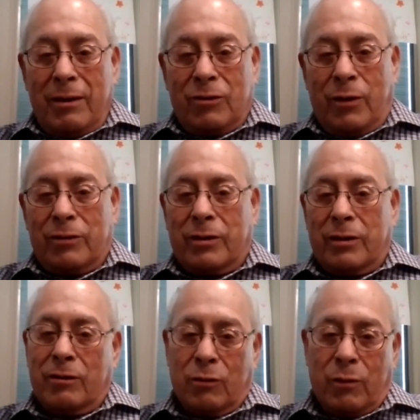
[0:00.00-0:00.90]
so I said,
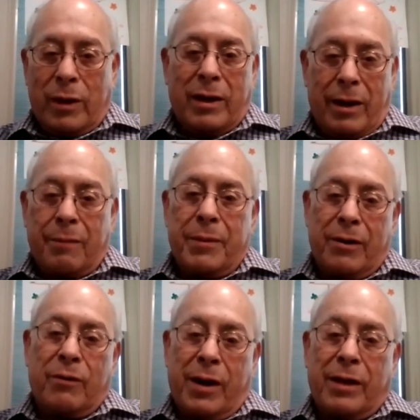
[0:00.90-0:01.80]
this is what I got to
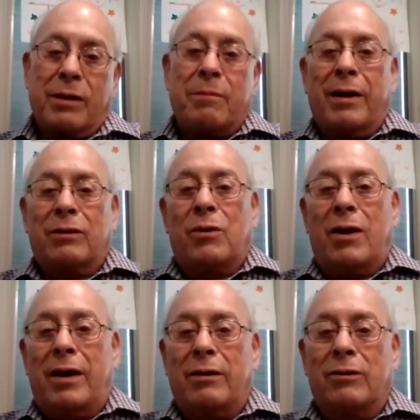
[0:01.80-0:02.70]
mirror when I get back to
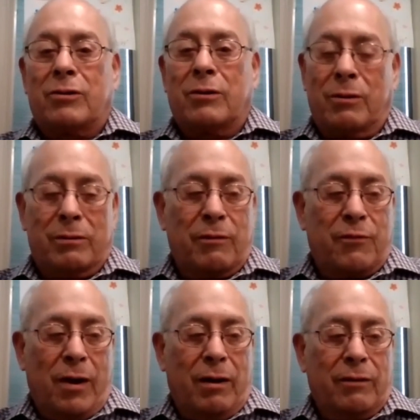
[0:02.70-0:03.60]
Ohio. So the
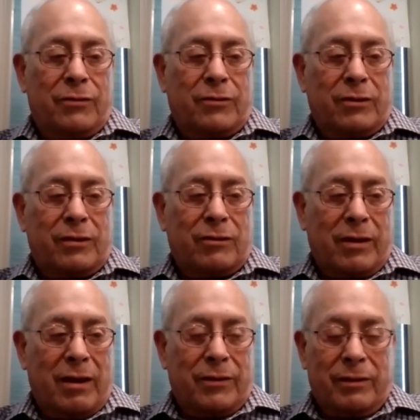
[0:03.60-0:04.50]
fall of
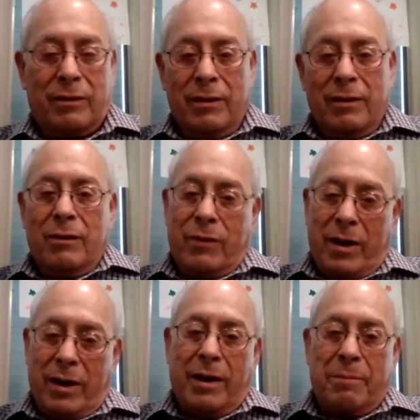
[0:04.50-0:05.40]
67, when
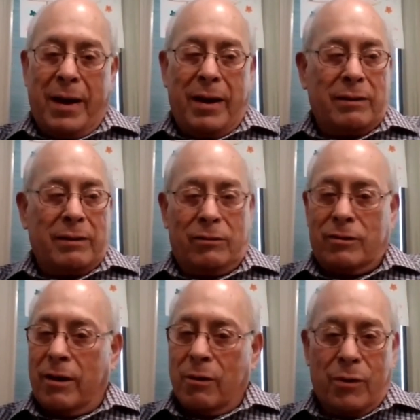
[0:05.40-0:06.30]
I got back, I
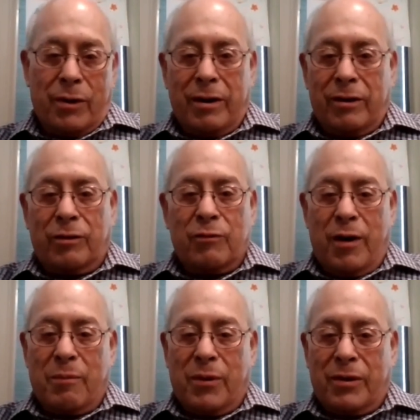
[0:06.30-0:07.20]
started organizing
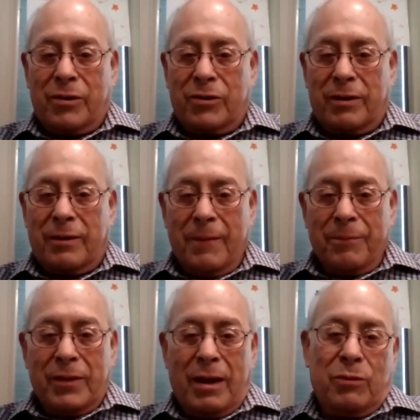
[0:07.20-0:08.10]
farm workers. And
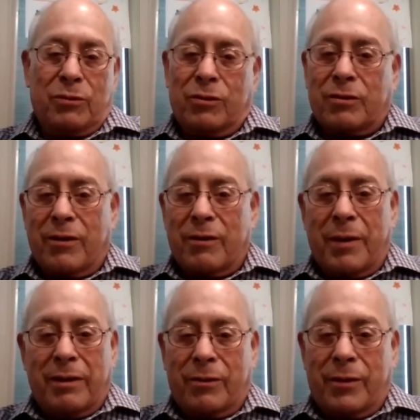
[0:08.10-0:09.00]
that was the start of
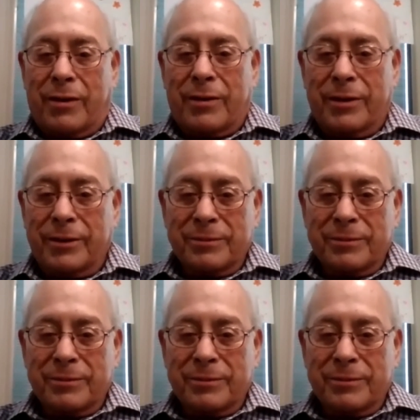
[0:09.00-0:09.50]
my career.